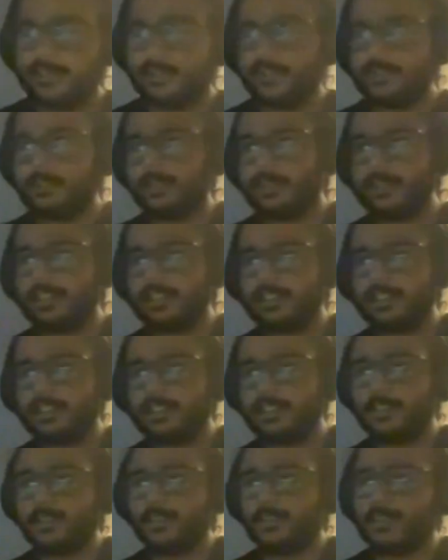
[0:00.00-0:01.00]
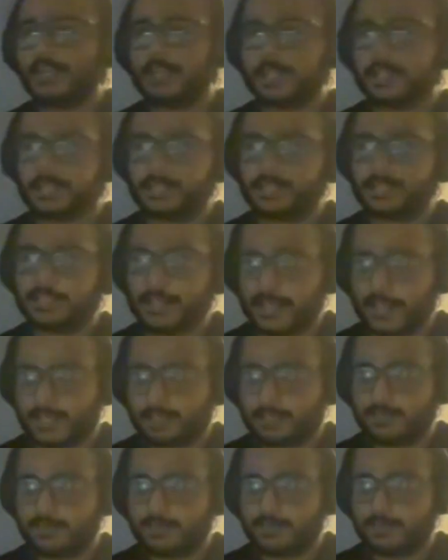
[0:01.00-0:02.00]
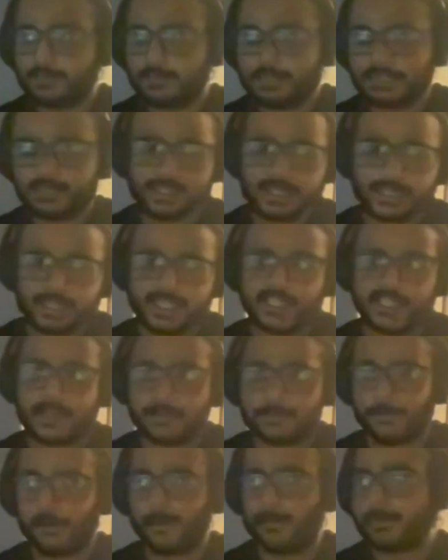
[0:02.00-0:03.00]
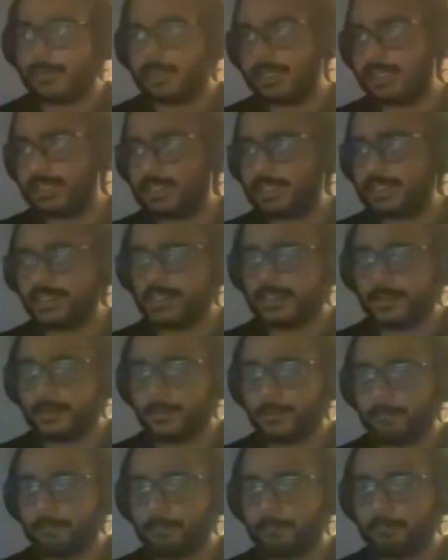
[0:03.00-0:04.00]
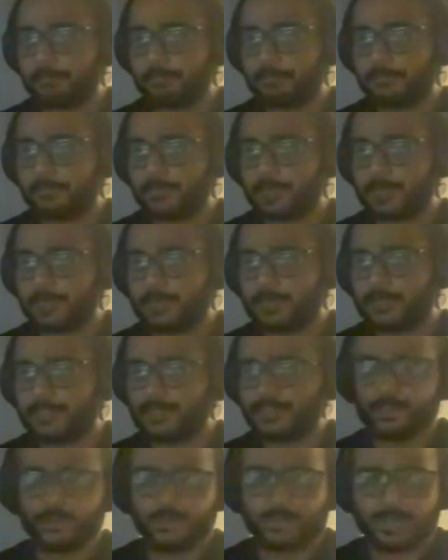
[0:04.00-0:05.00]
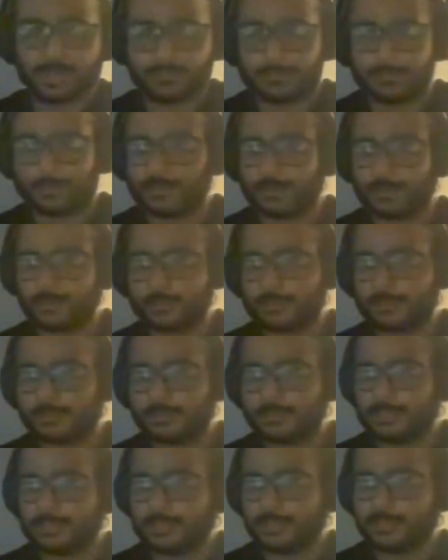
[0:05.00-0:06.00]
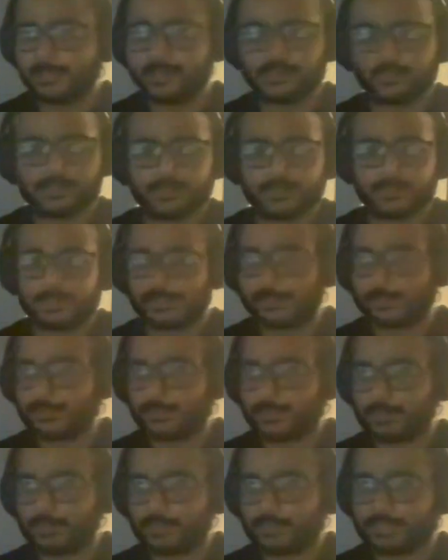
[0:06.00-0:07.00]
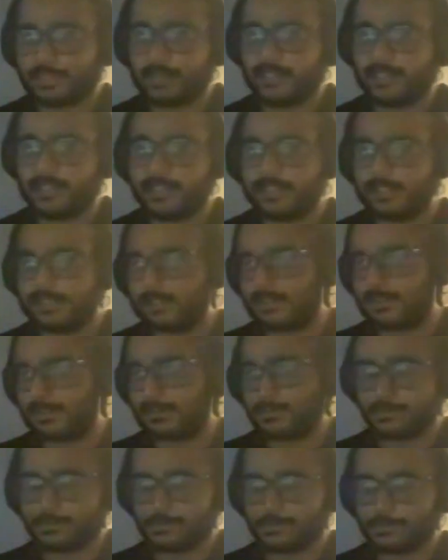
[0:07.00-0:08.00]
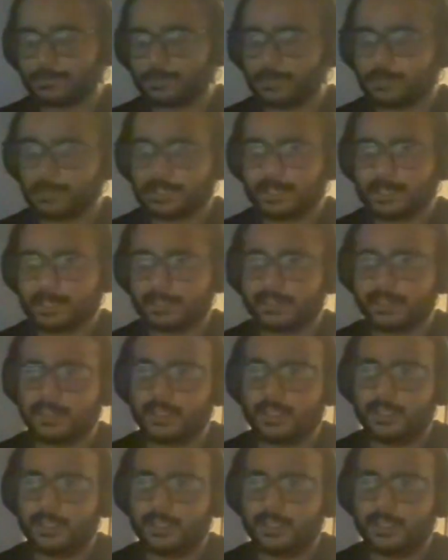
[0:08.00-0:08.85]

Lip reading: So here you directly connect with people. It's like an informal LinkedIn because you don't have to, do stuff like greetings and all that.